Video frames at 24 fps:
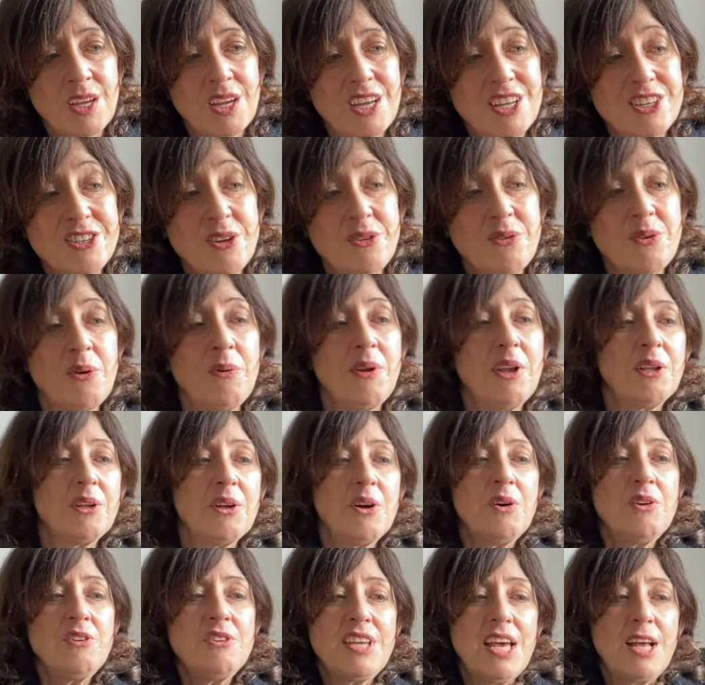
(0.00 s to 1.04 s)
So I thought, well, I'll
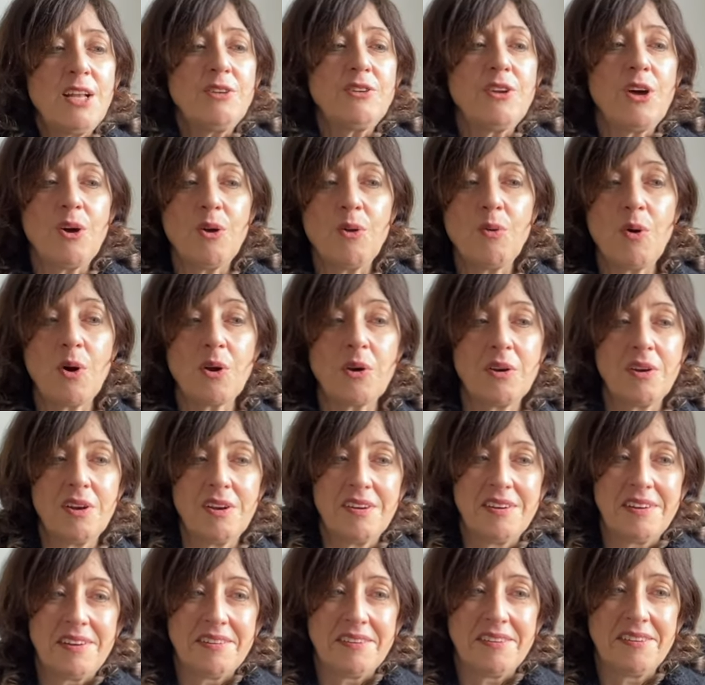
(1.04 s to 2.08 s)
go and tell Noel what,
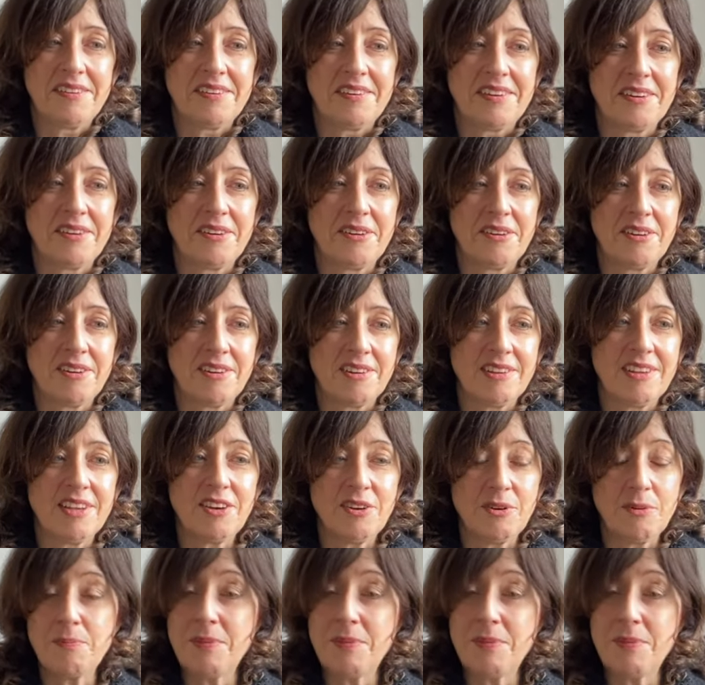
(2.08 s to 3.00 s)
you know,